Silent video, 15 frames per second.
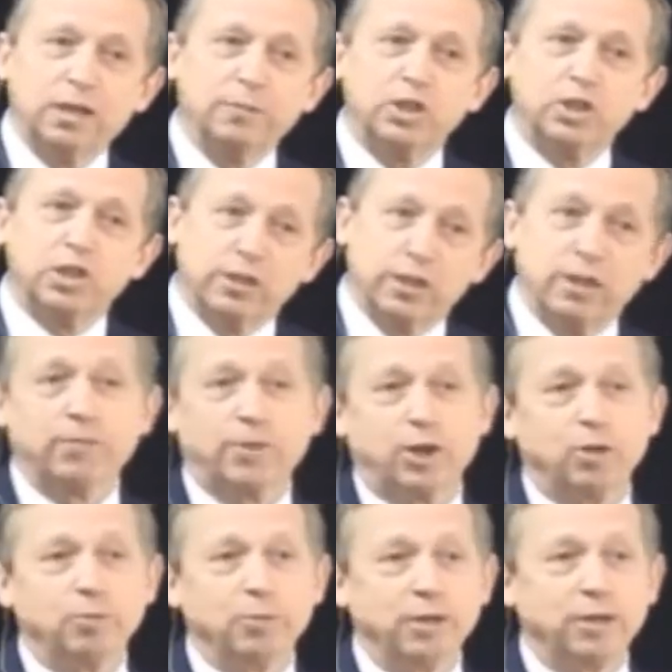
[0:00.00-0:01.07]
elements in the
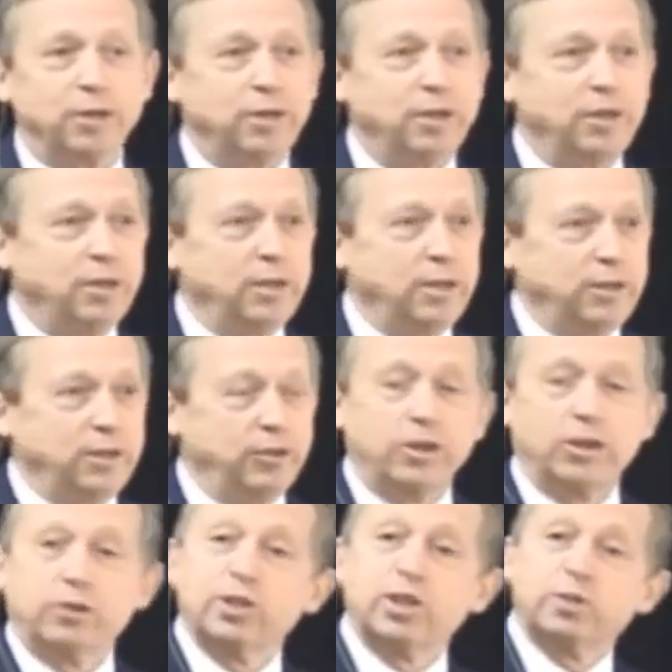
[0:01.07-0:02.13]
environment.
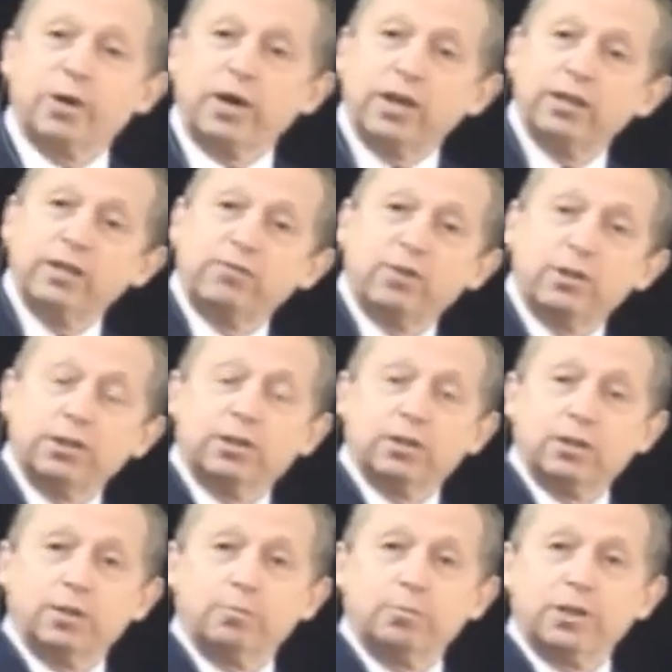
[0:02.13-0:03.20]
You're going to respond differently
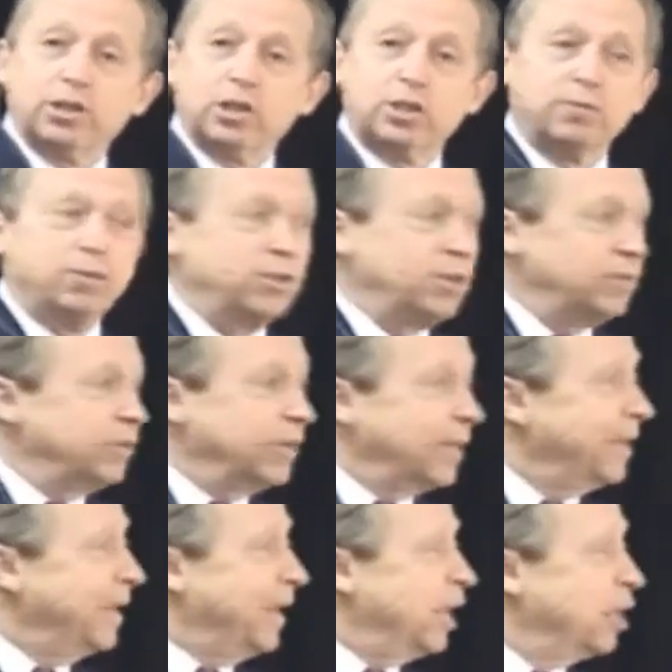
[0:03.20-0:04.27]
to them because of your
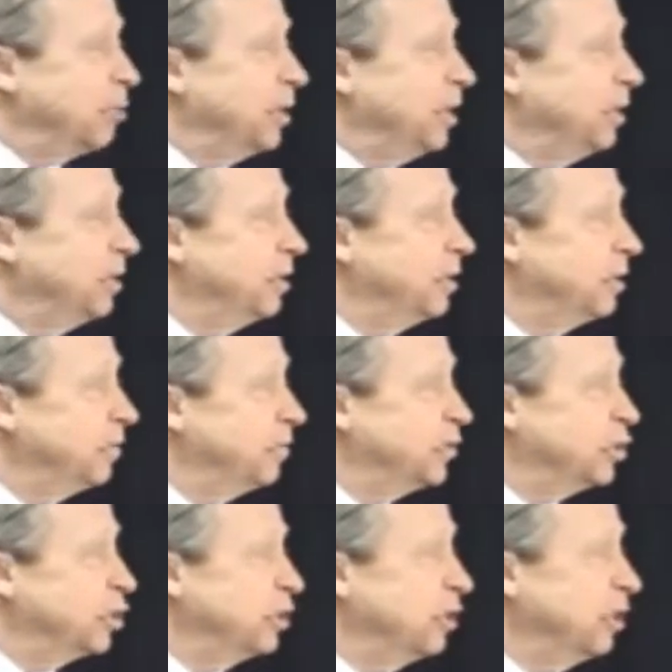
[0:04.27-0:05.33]
different anatomy and
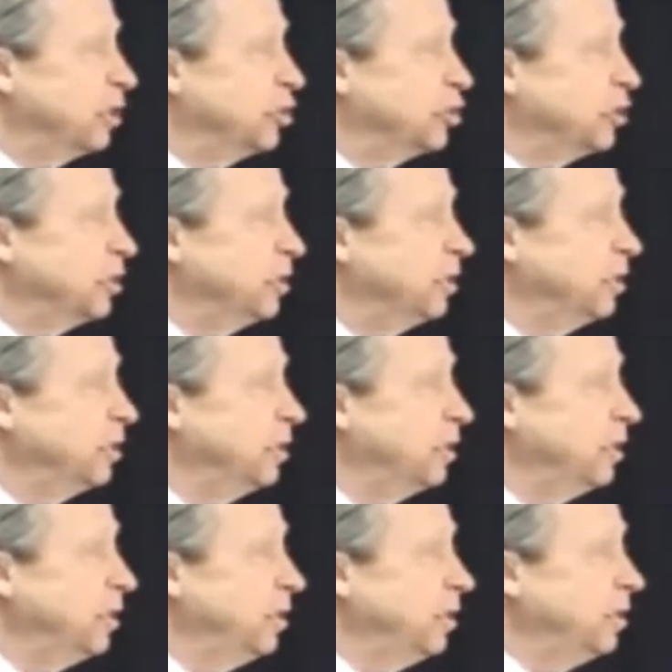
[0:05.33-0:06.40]
physiology,
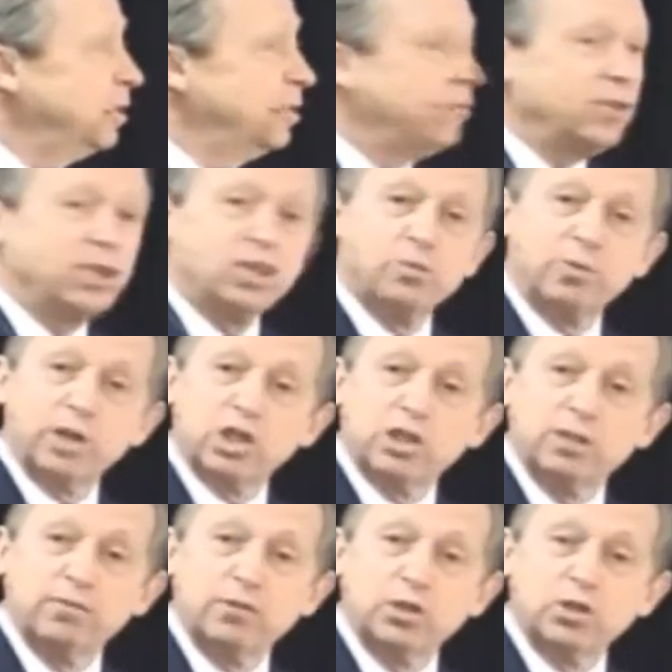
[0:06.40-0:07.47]
different
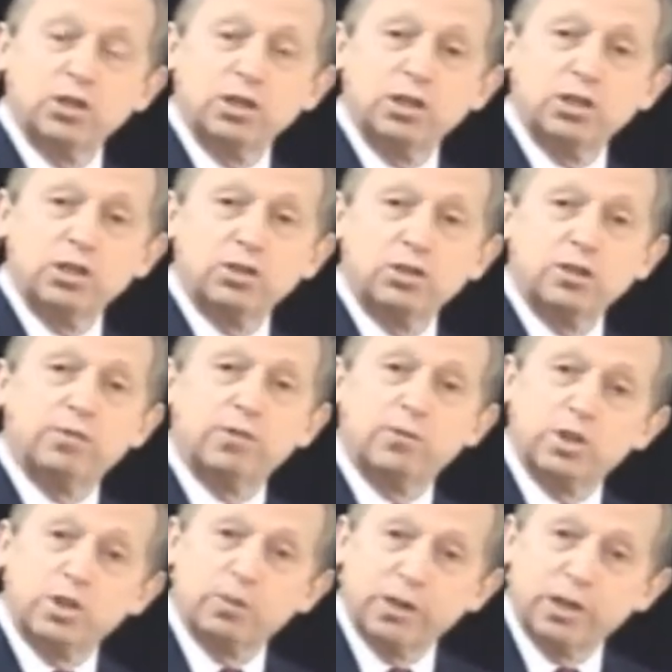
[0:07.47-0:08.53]
expression of disease,
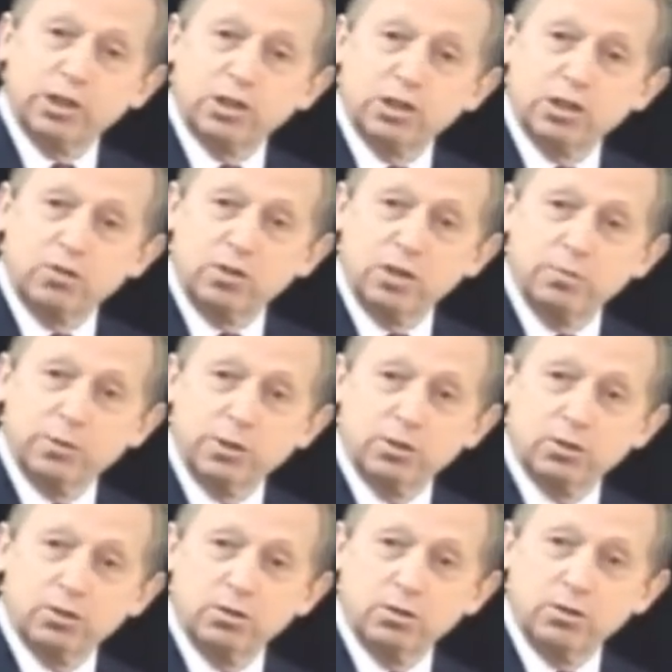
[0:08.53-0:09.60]
different response to
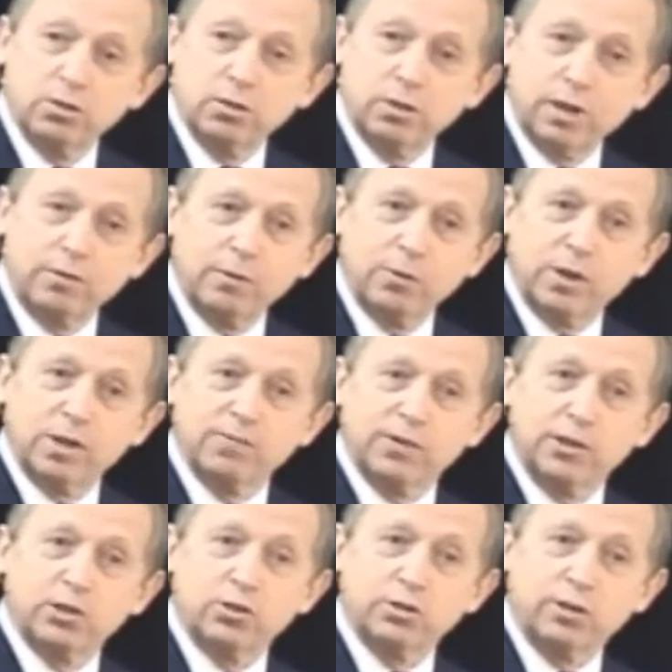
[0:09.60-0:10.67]
treatments. Every one of
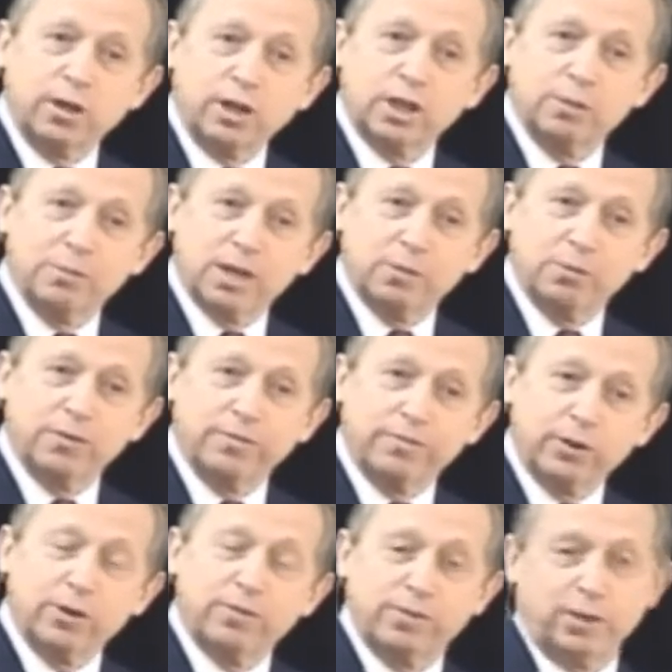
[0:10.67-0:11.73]
these are documentable,
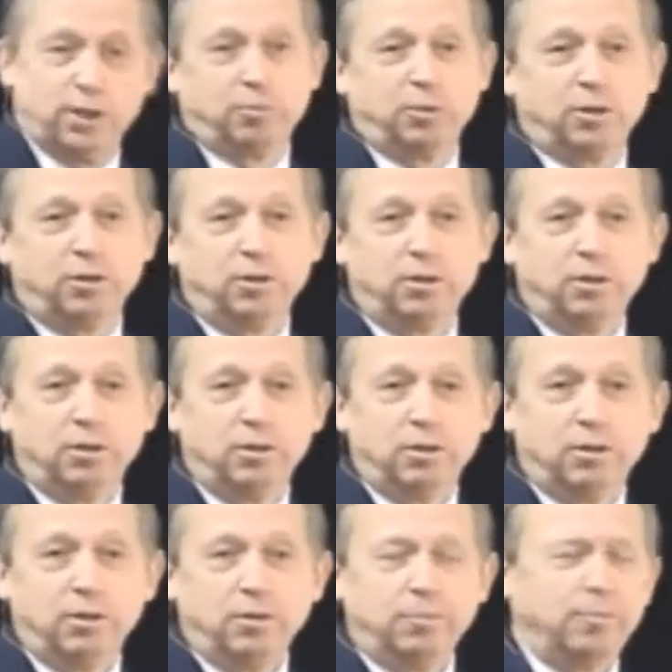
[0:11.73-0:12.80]
verifiable.
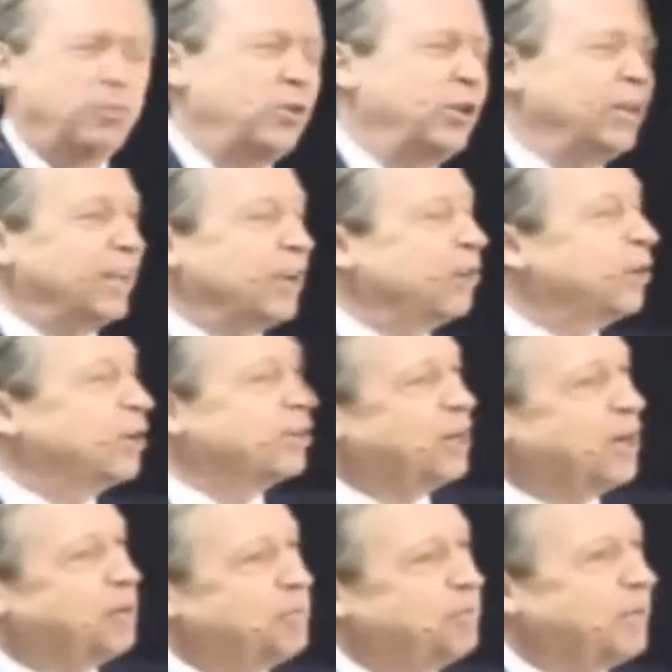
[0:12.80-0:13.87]
Boy, layer on
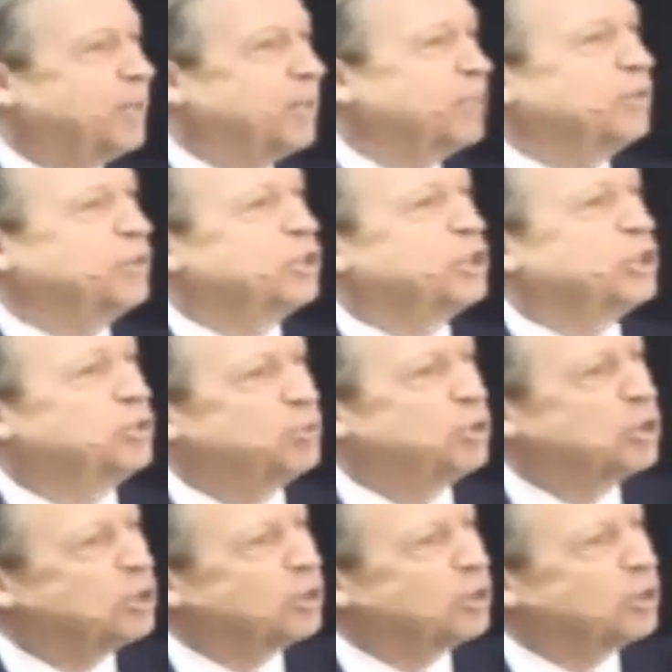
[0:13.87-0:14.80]
top of that differences in